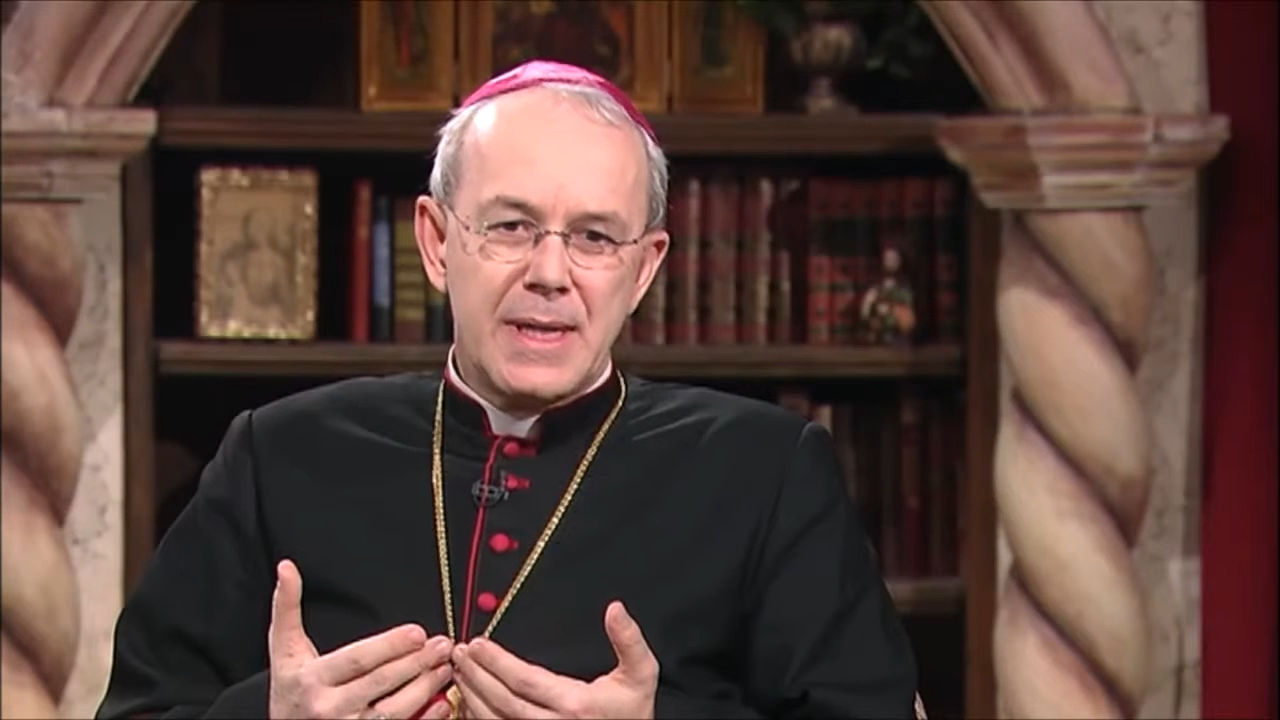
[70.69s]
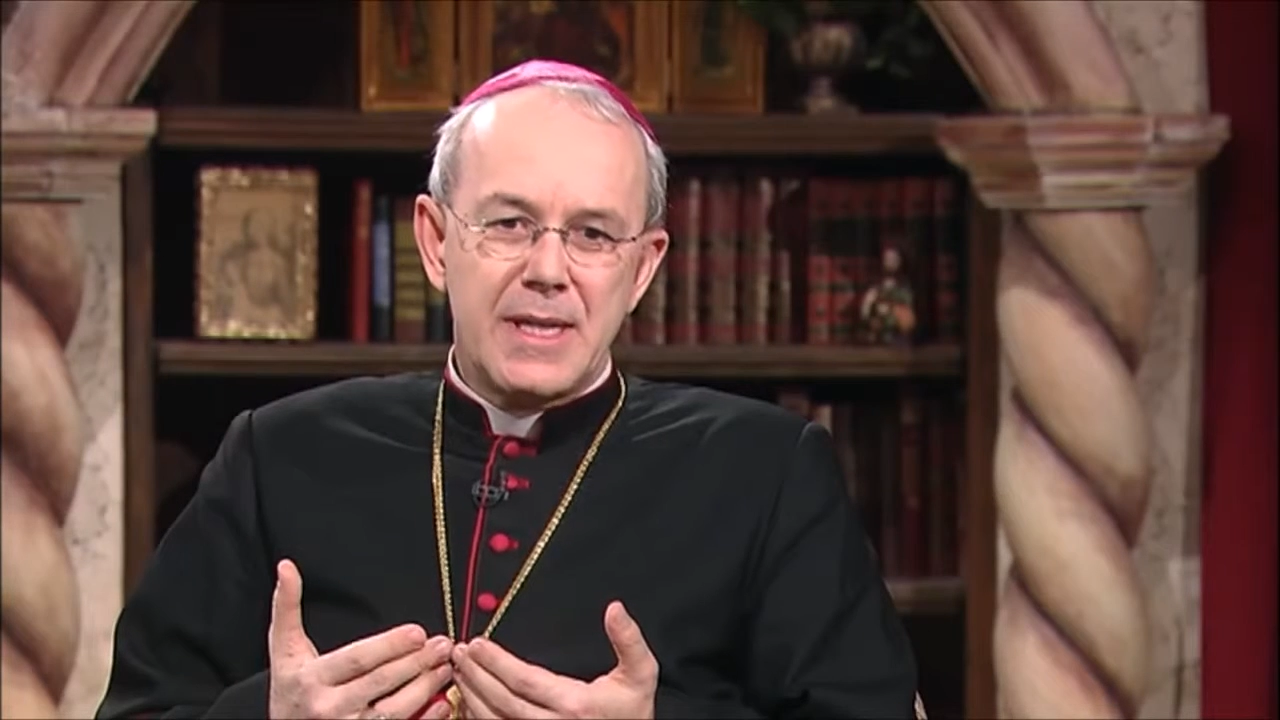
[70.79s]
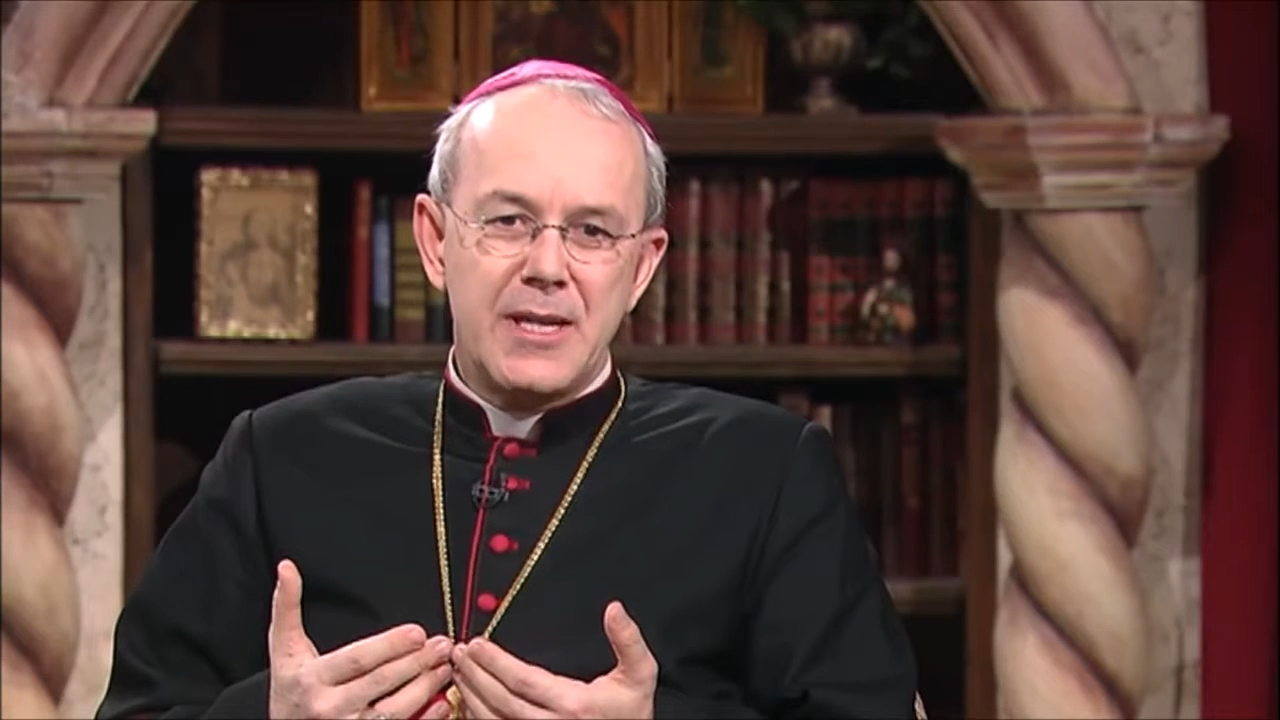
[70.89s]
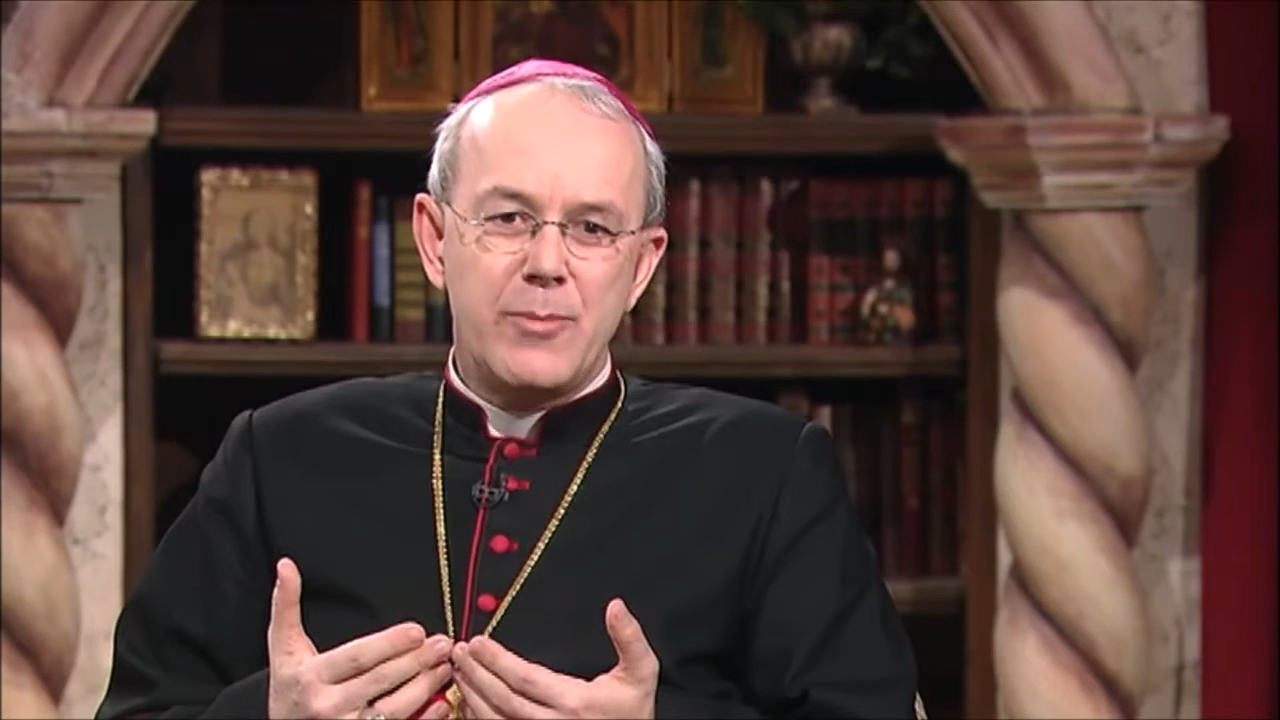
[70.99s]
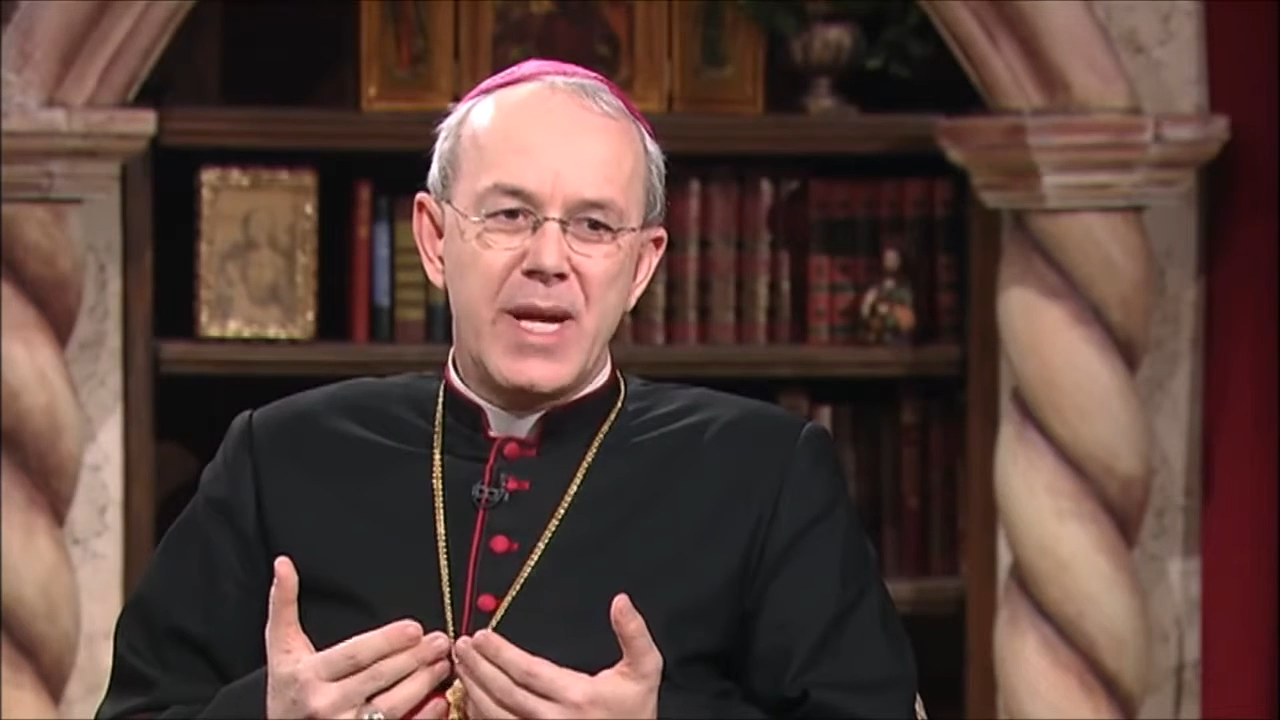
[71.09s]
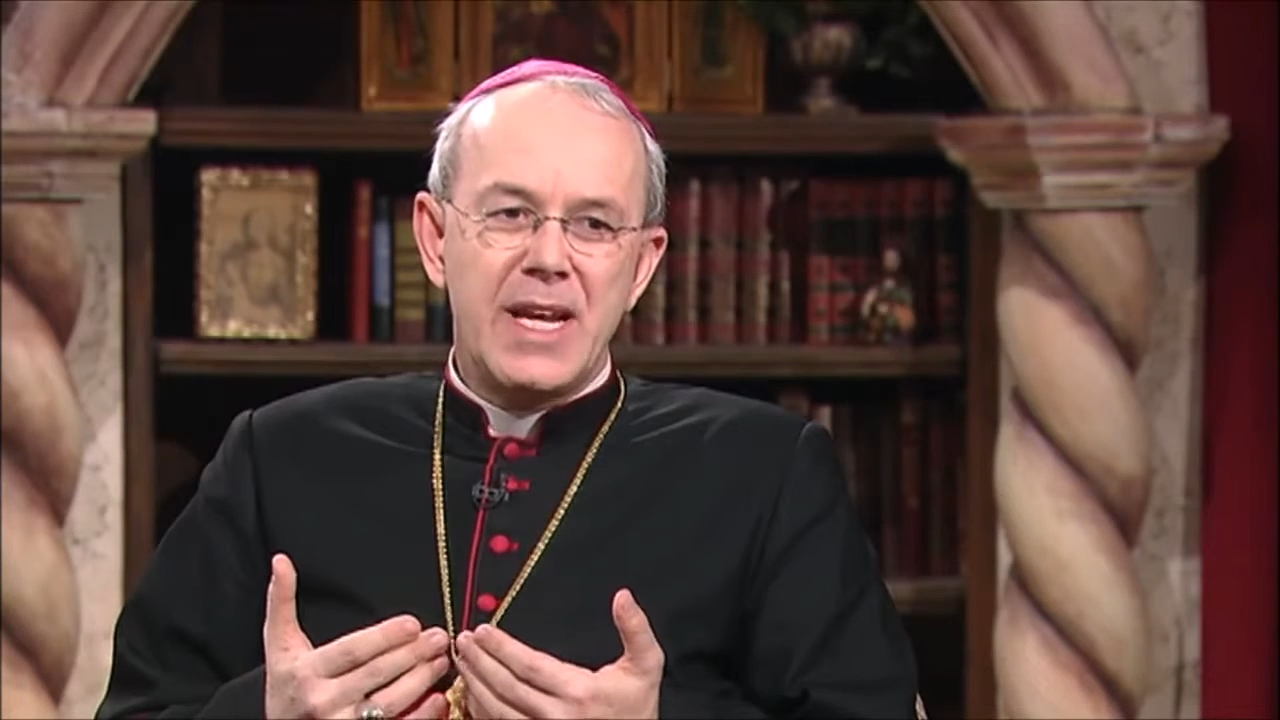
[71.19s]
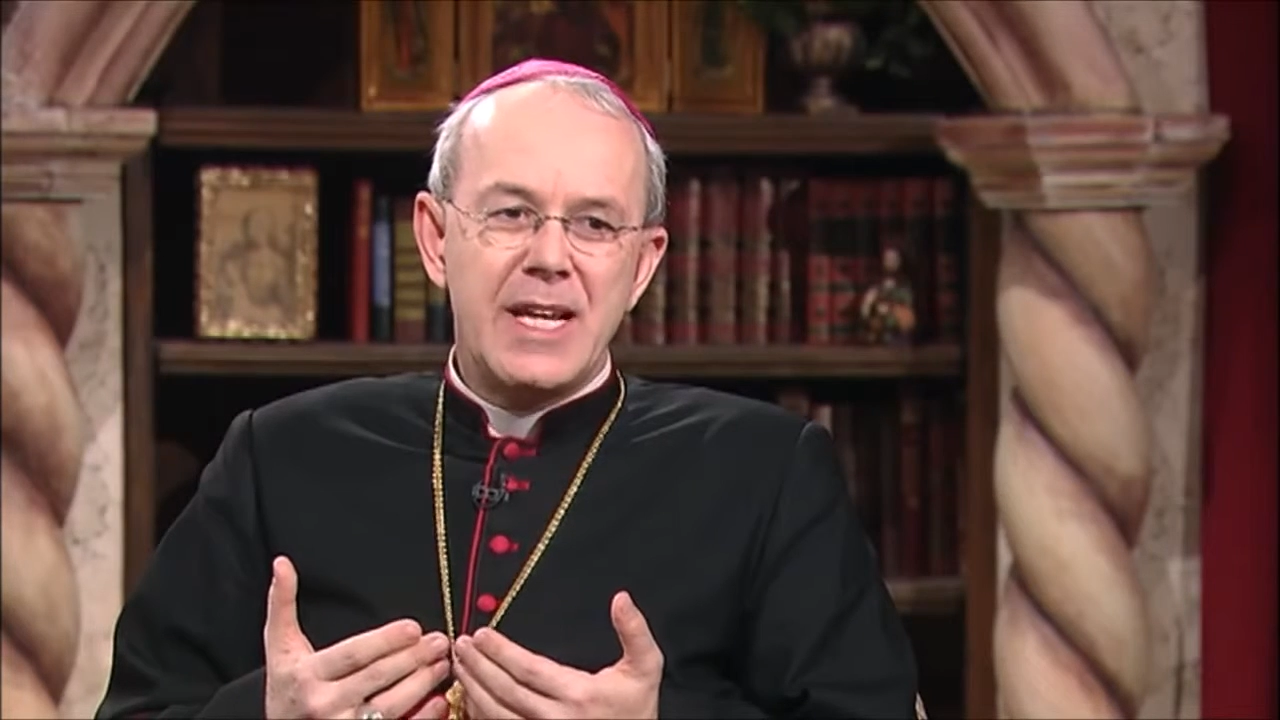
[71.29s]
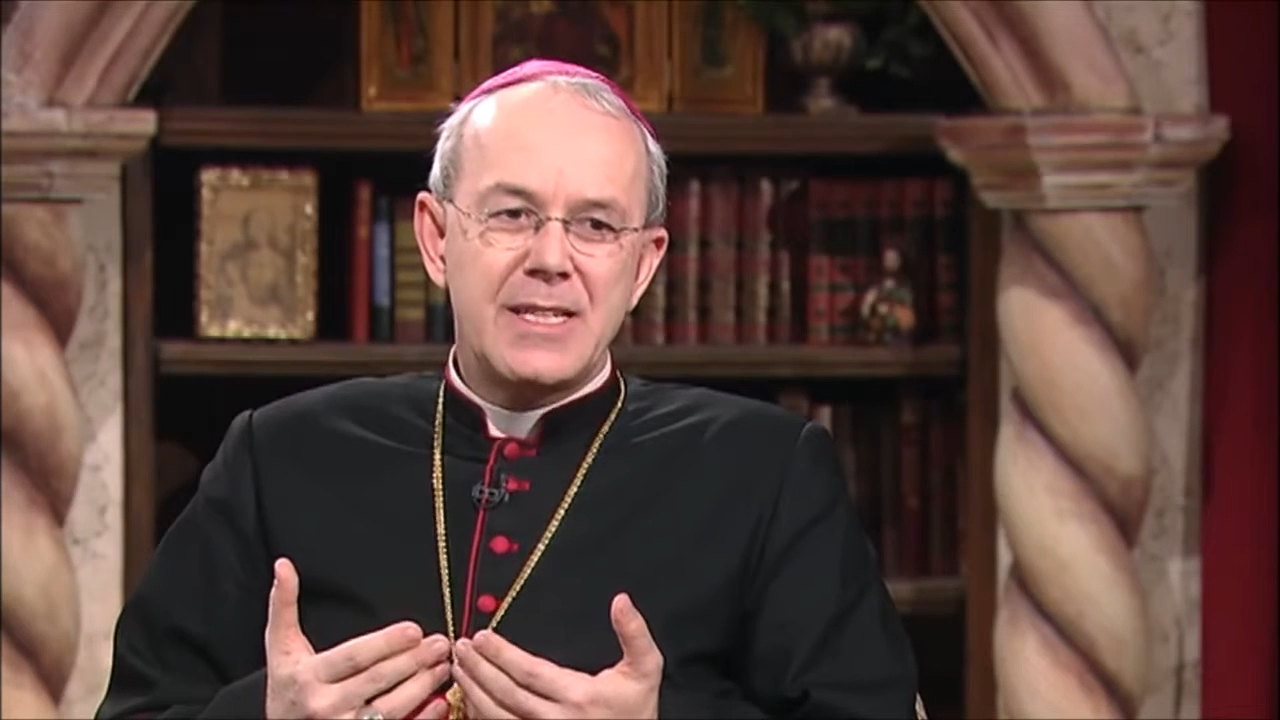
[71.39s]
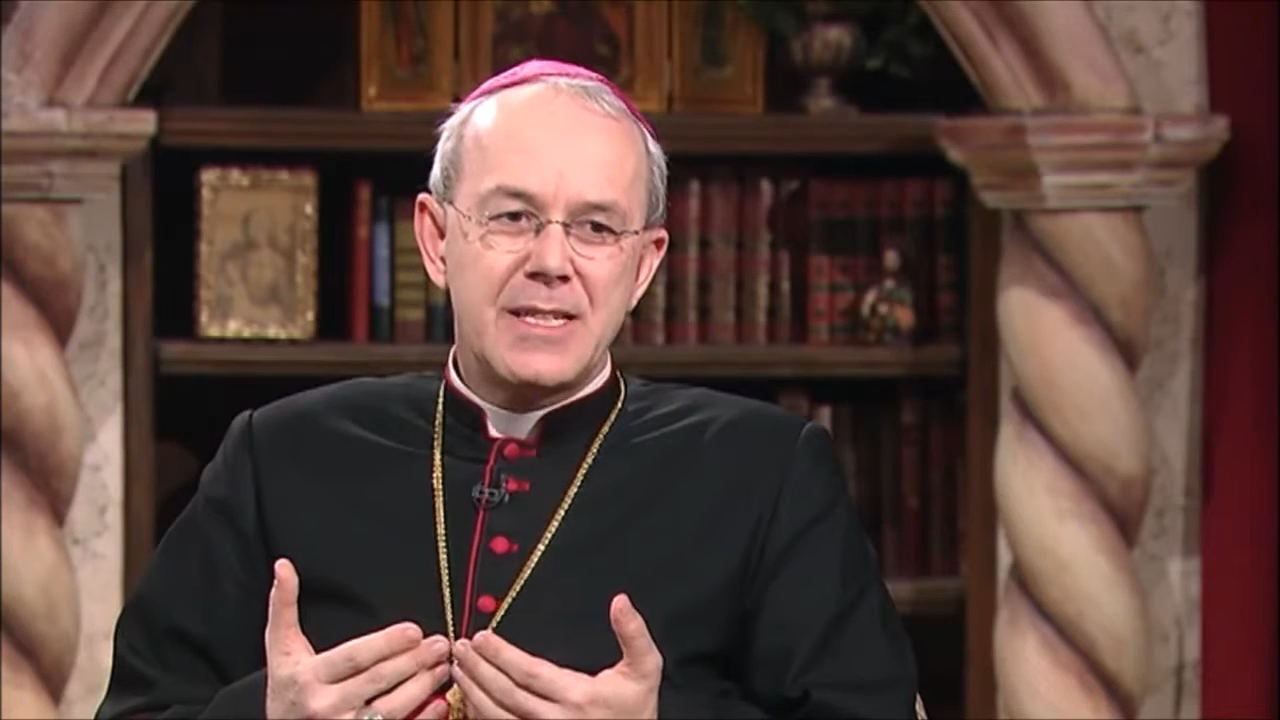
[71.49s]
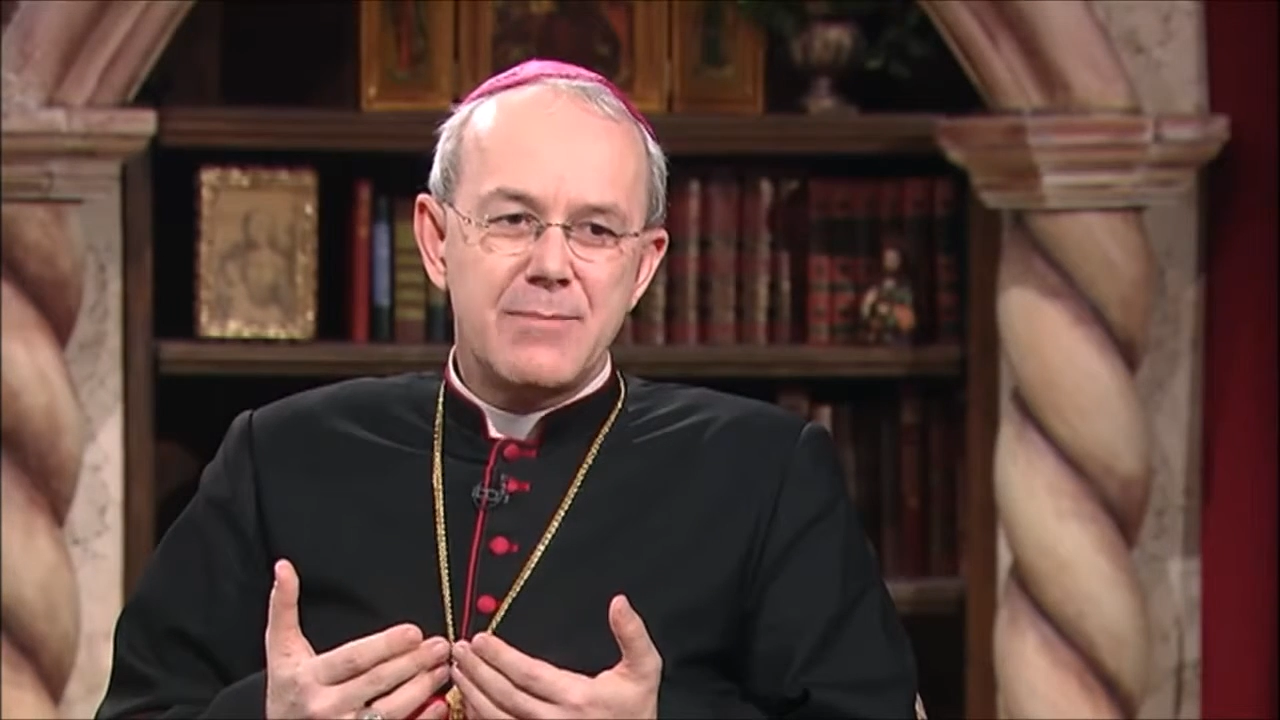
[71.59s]
he
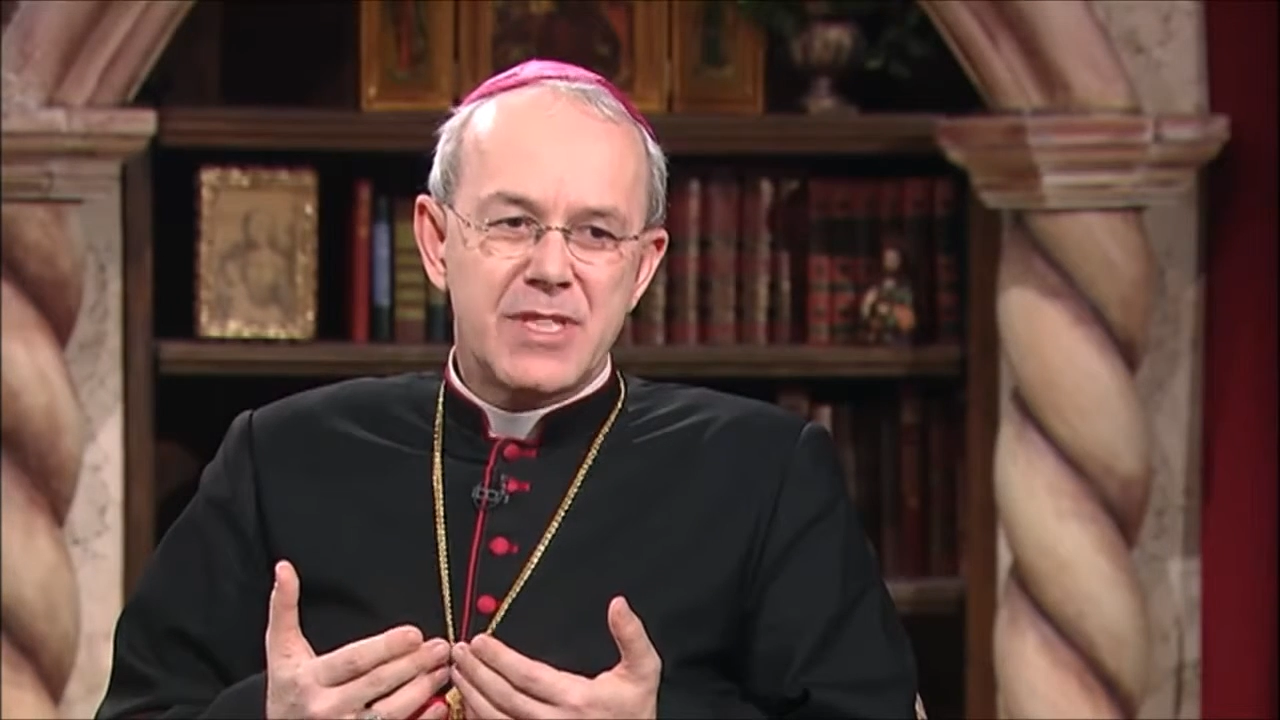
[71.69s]
humiliated